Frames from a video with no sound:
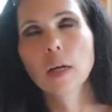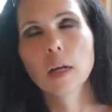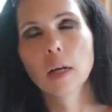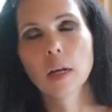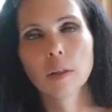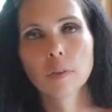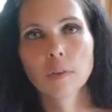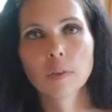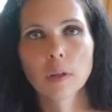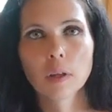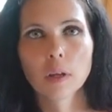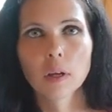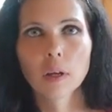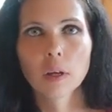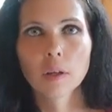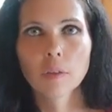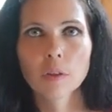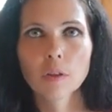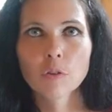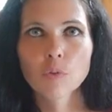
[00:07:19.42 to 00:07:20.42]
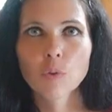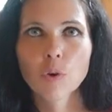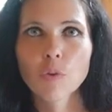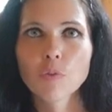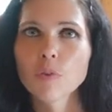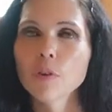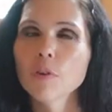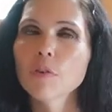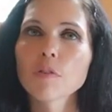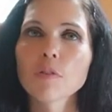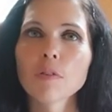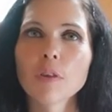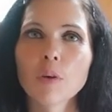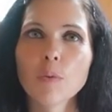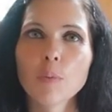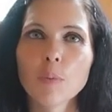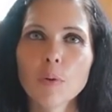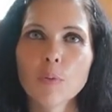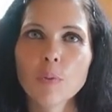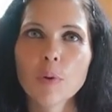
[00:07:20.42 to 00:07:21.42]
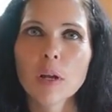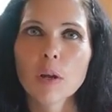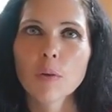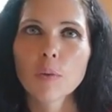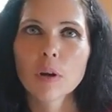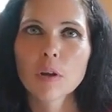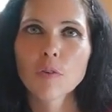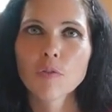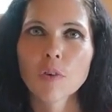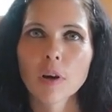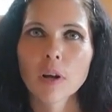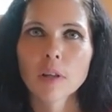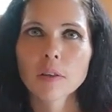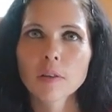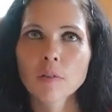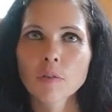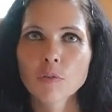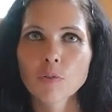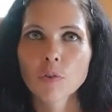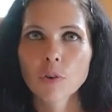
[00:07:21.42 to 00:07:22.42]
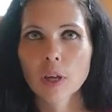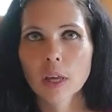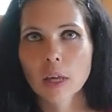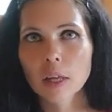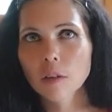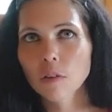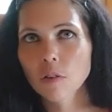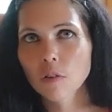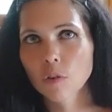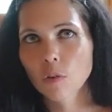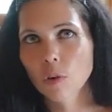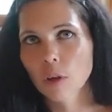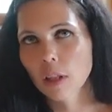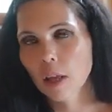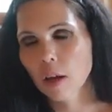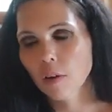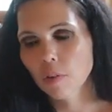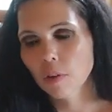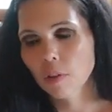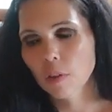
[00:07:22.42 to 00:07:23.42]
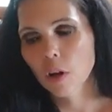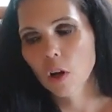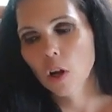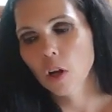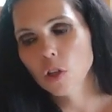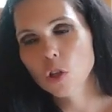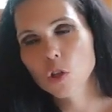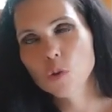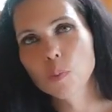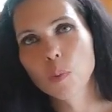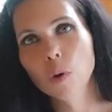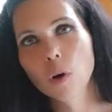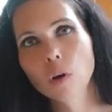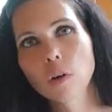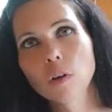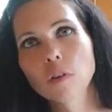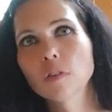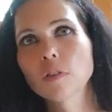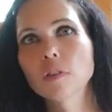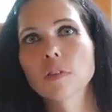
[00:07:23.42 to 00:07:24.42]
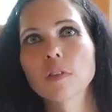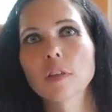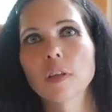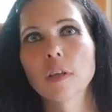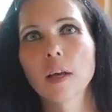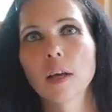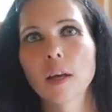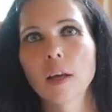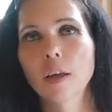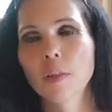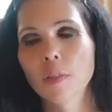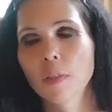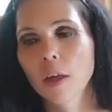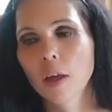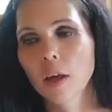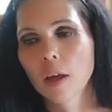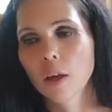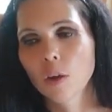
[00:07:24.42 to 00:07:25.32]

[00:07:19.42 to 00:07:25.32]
And these waffles, they'll be really, really fun for kids. You can have in the lunchbox.